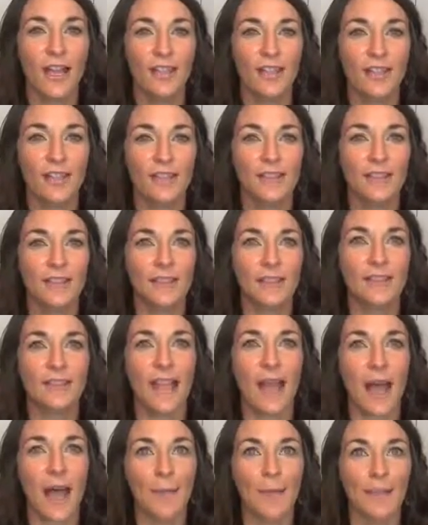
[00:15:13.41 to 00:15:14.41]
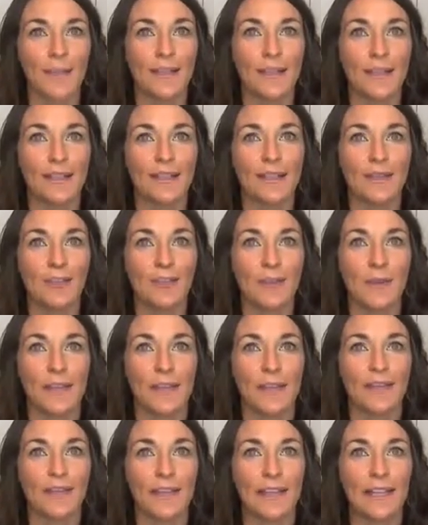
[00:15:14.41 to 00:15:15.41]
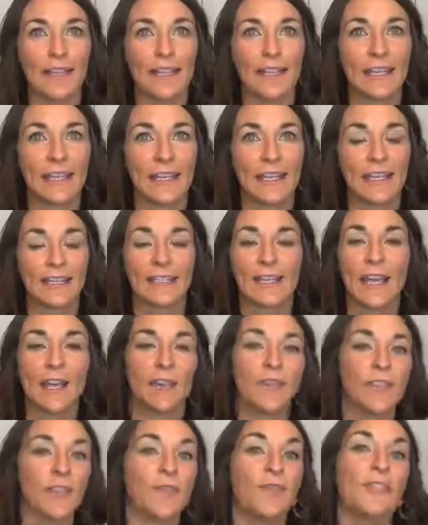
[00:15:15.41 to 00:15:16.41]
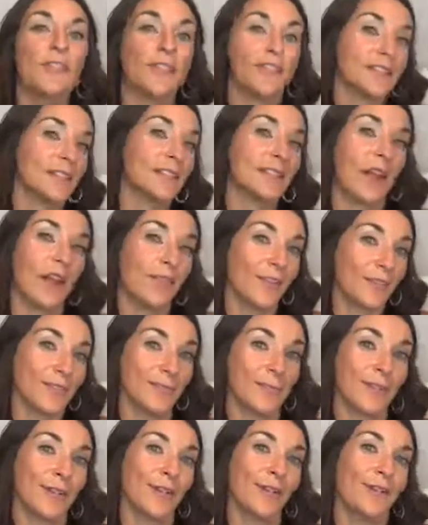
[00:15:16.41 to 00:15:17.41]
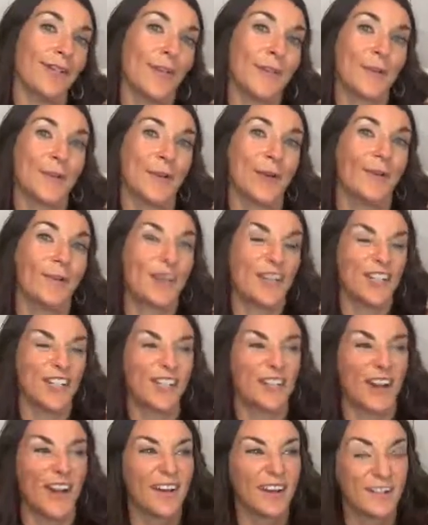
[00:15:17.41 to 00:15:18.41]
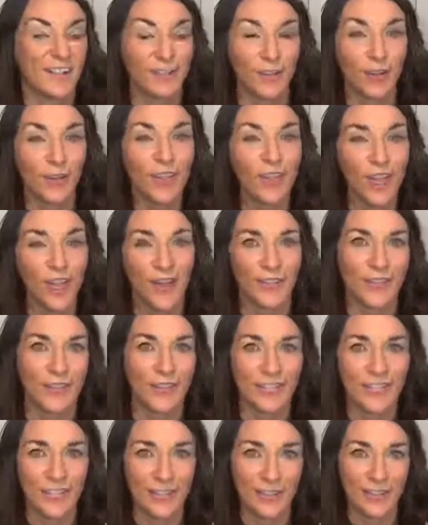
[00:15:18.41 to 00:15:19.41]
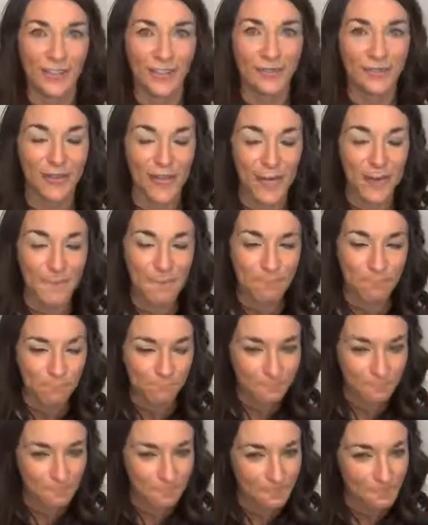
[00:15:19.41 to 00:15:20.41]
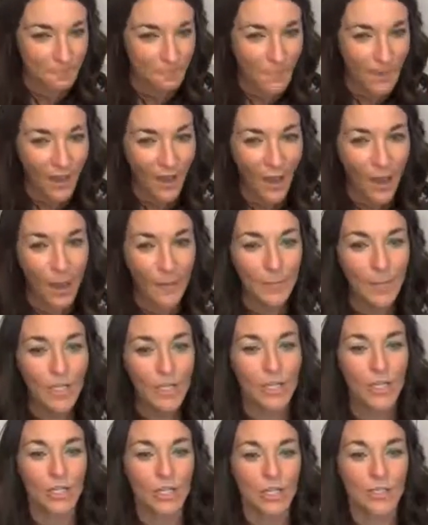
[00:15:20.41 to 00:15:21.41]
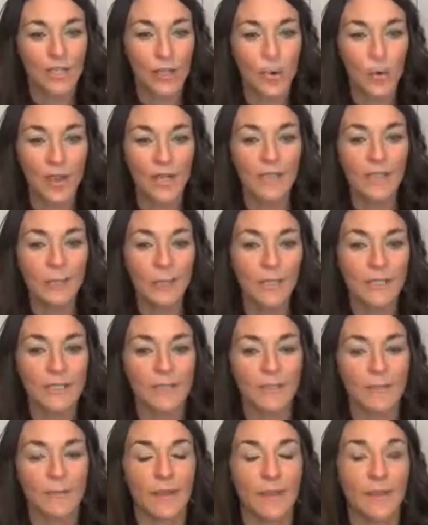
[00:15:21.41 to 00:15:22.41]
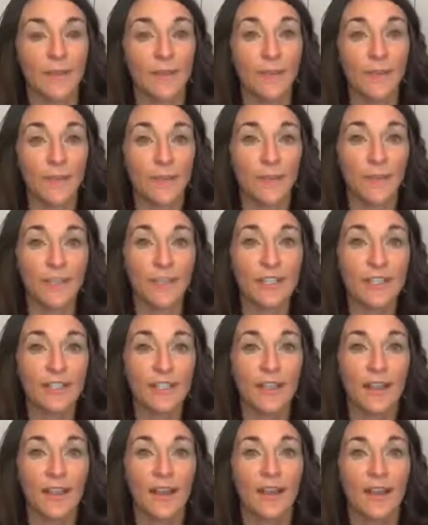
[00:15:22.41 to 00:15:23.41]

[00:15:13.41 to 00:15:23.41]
This is less of me of like telling you this is how this works and more of me just trying to start the conversation, right? So what's worked for me? First,